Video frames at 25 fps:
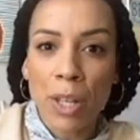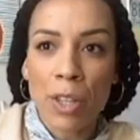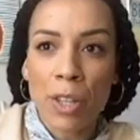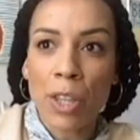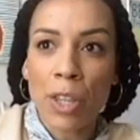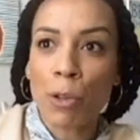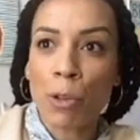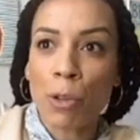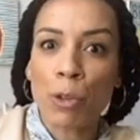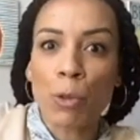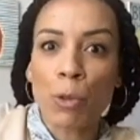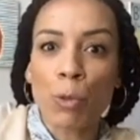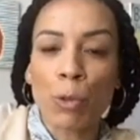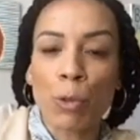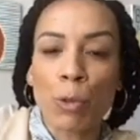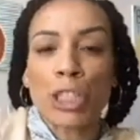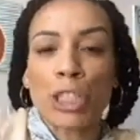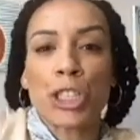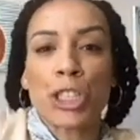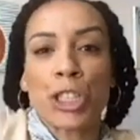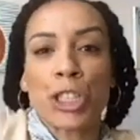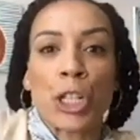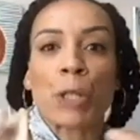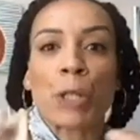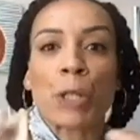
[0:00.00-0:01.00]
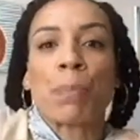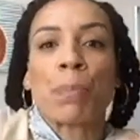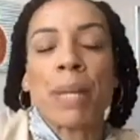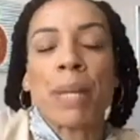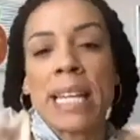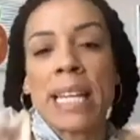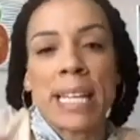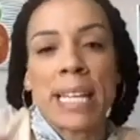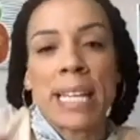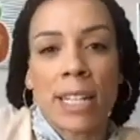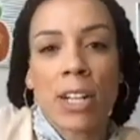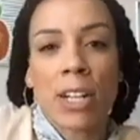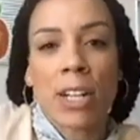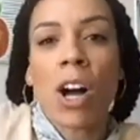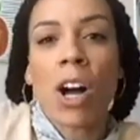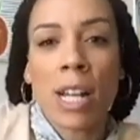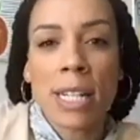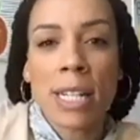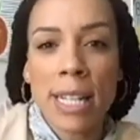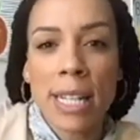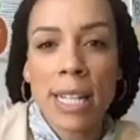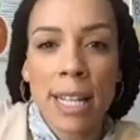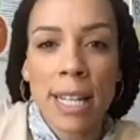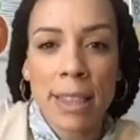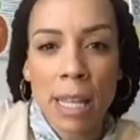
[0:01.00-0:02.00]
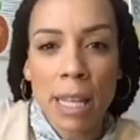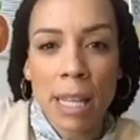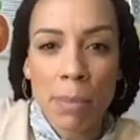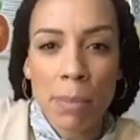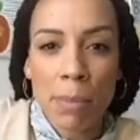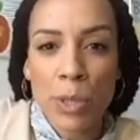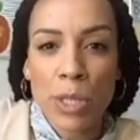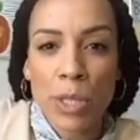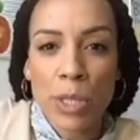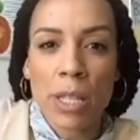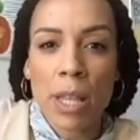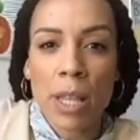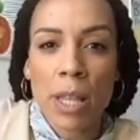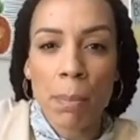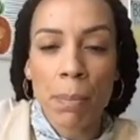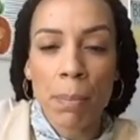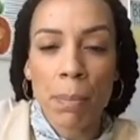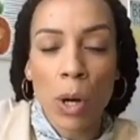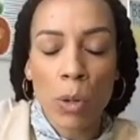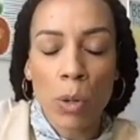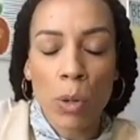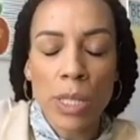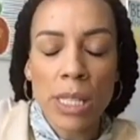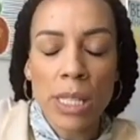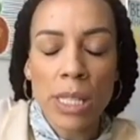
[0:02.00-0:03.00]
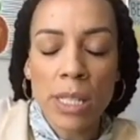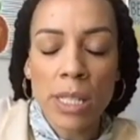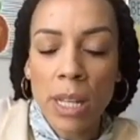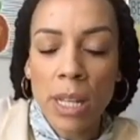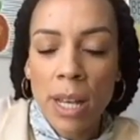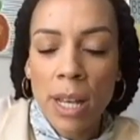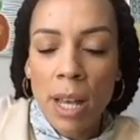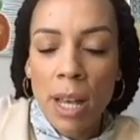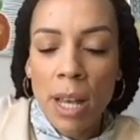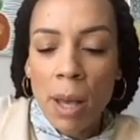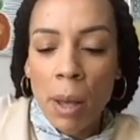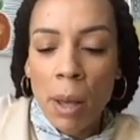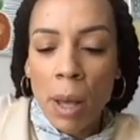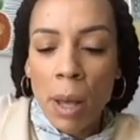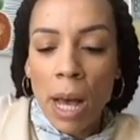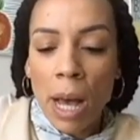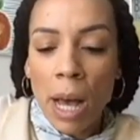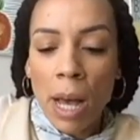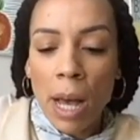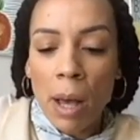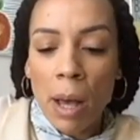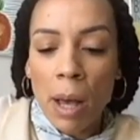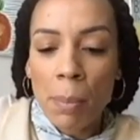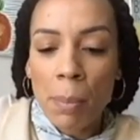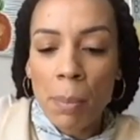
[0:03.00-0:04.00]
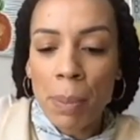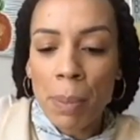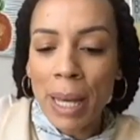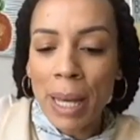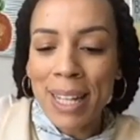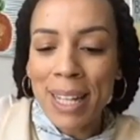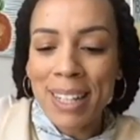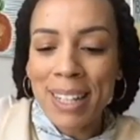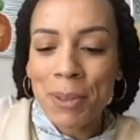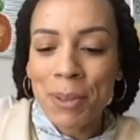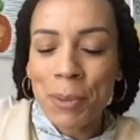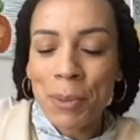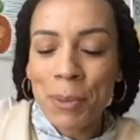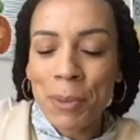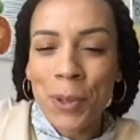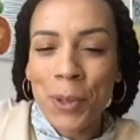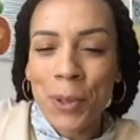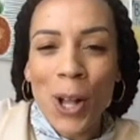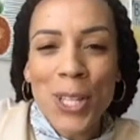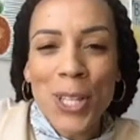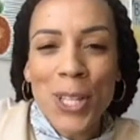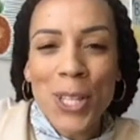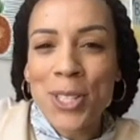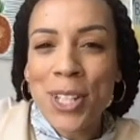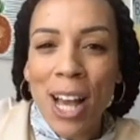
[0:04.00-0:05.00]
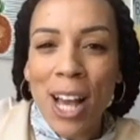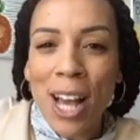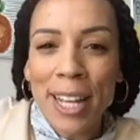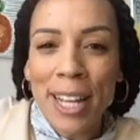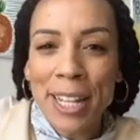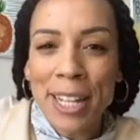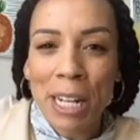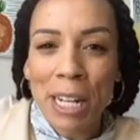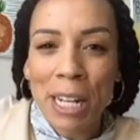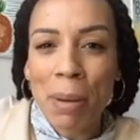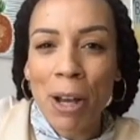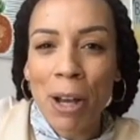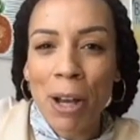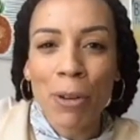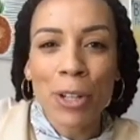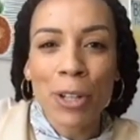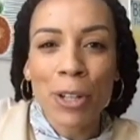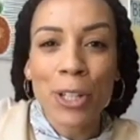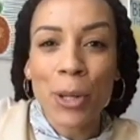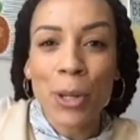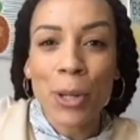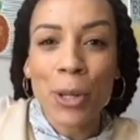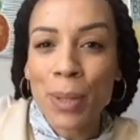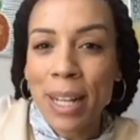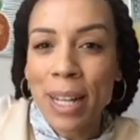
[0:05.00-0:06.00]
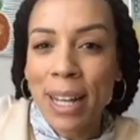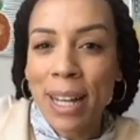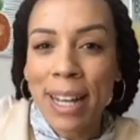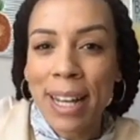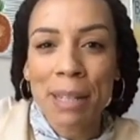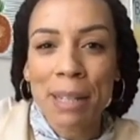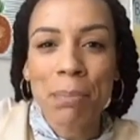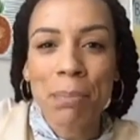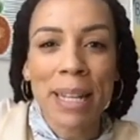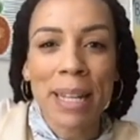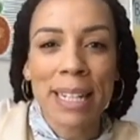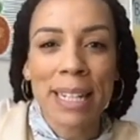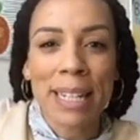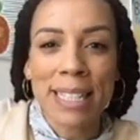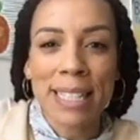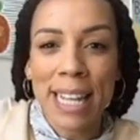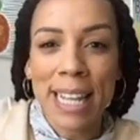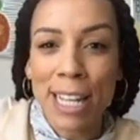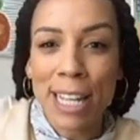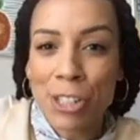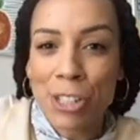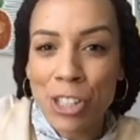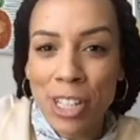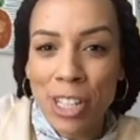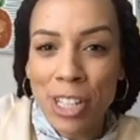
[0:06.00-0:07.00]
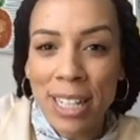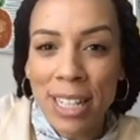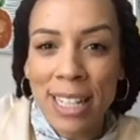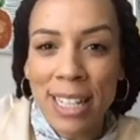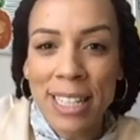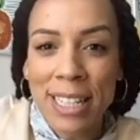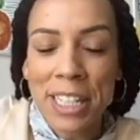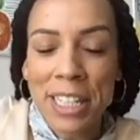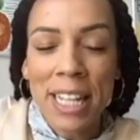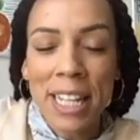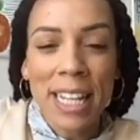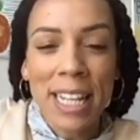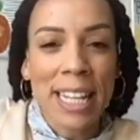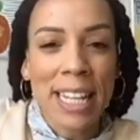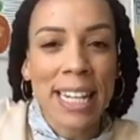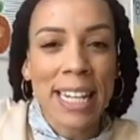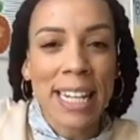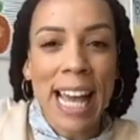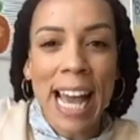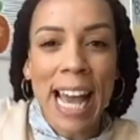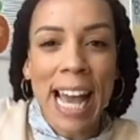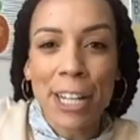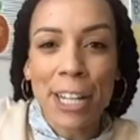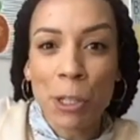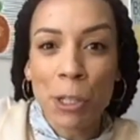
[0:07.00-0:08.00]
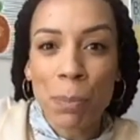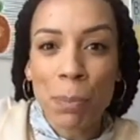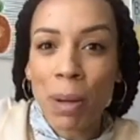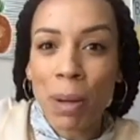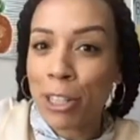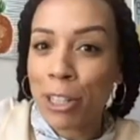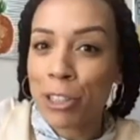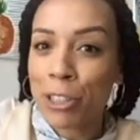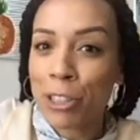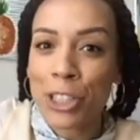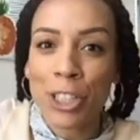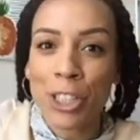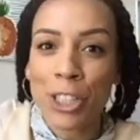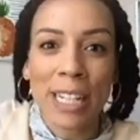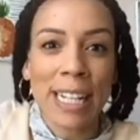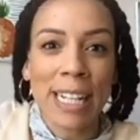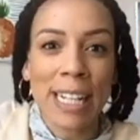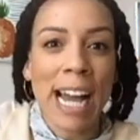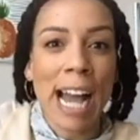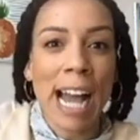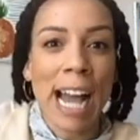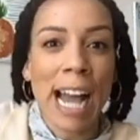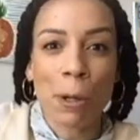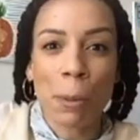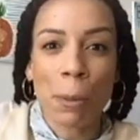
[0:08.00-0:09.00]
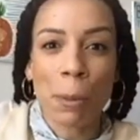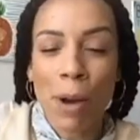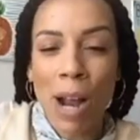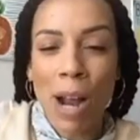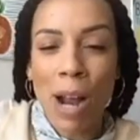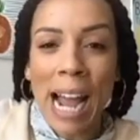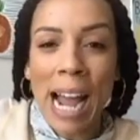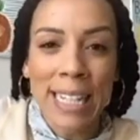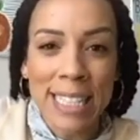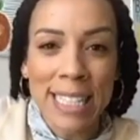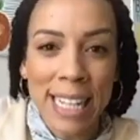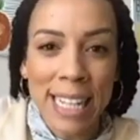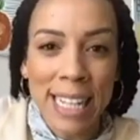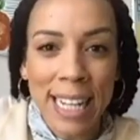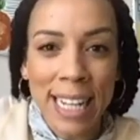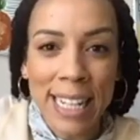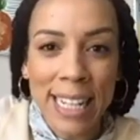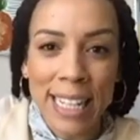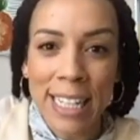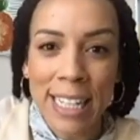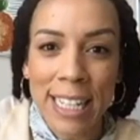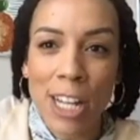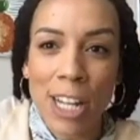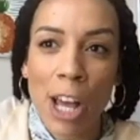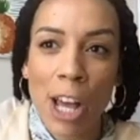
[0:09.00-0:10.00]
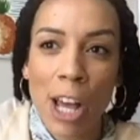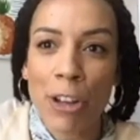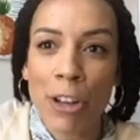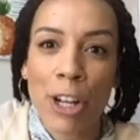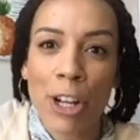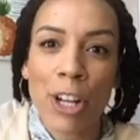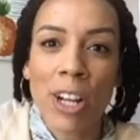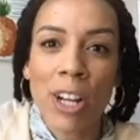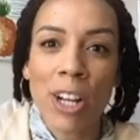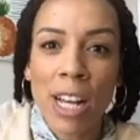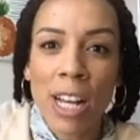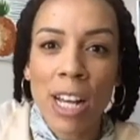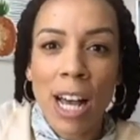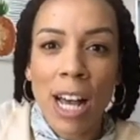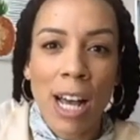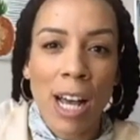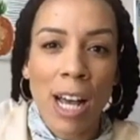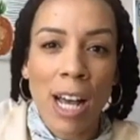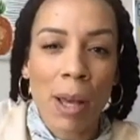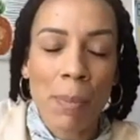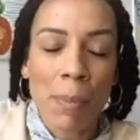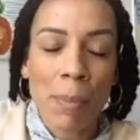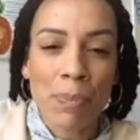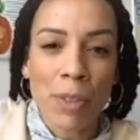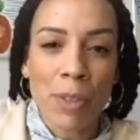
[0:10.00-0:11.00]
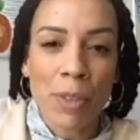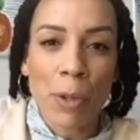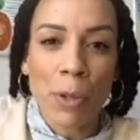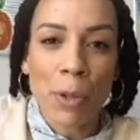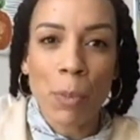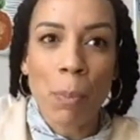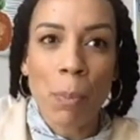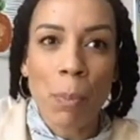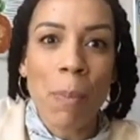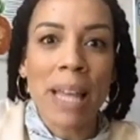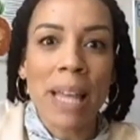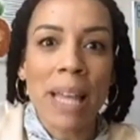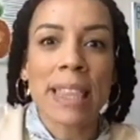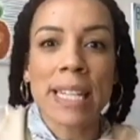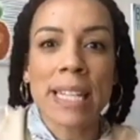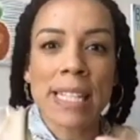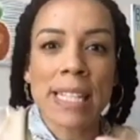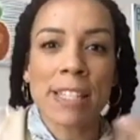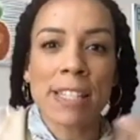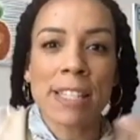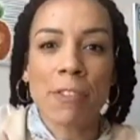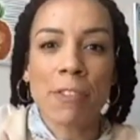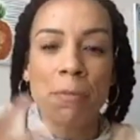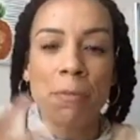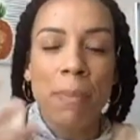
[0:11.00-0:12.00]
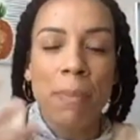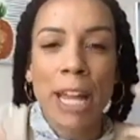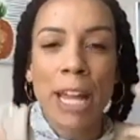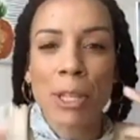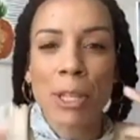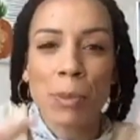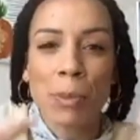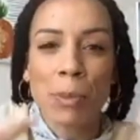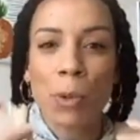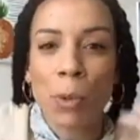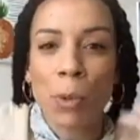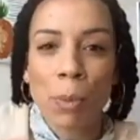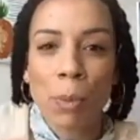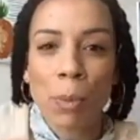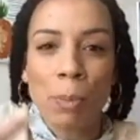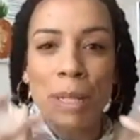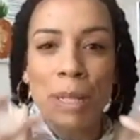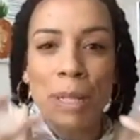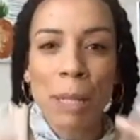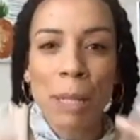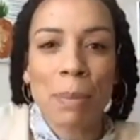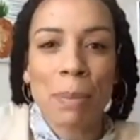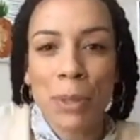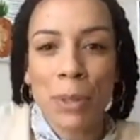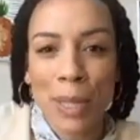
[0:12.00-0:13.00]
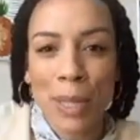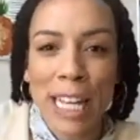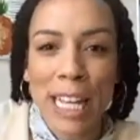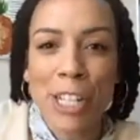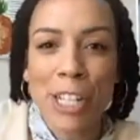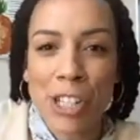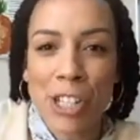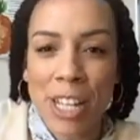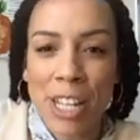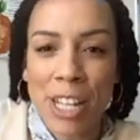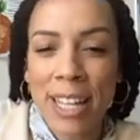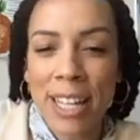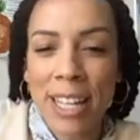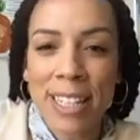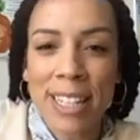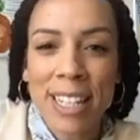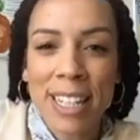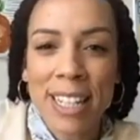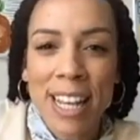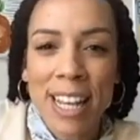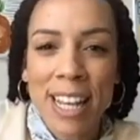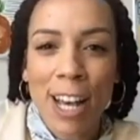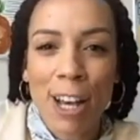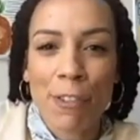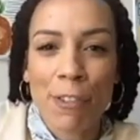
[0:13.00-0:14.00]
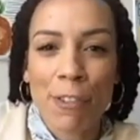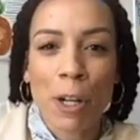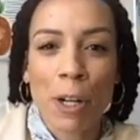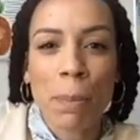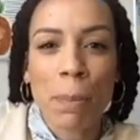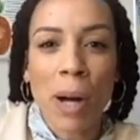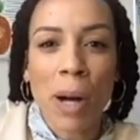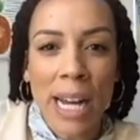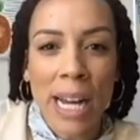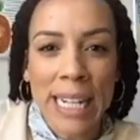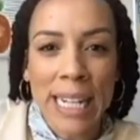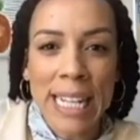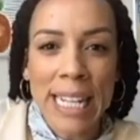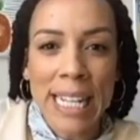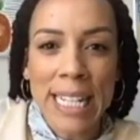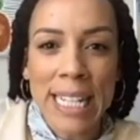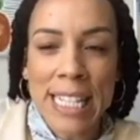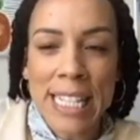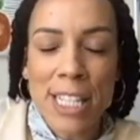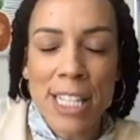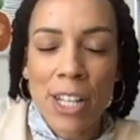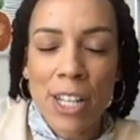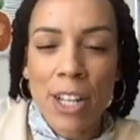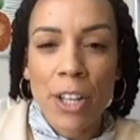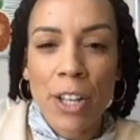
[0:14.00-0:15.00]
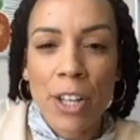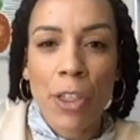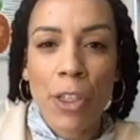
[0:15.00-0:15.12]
the rich terpene content that most of them boast, but we're also talking about yoga and meditation and acupuncture and chiropractic and other methods of manual manipulation of our bodies.